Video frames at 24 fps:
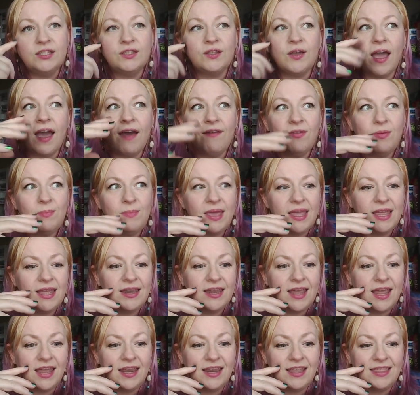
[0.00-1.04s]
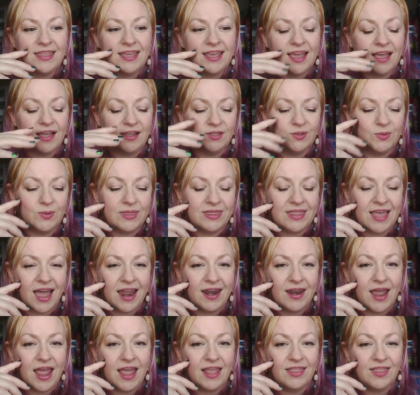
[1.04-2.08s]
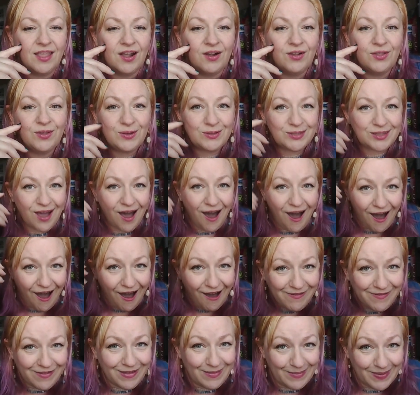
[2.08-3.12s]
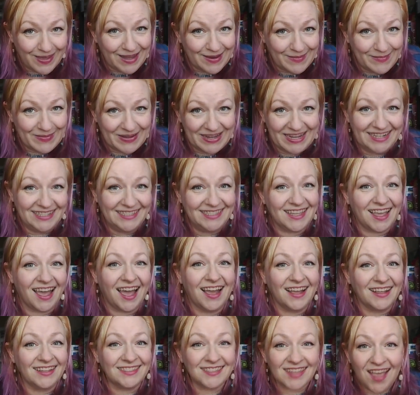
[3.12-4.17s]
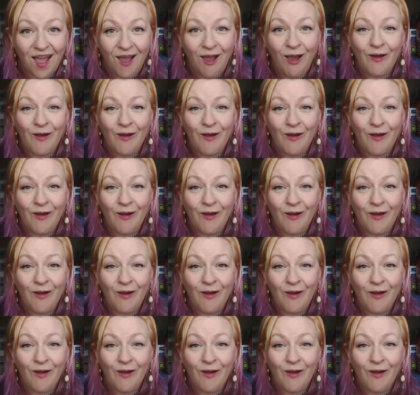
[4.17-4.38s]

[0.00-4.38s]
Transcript: So I haven't made anything else with that. And there are those coffee bean beads, guys.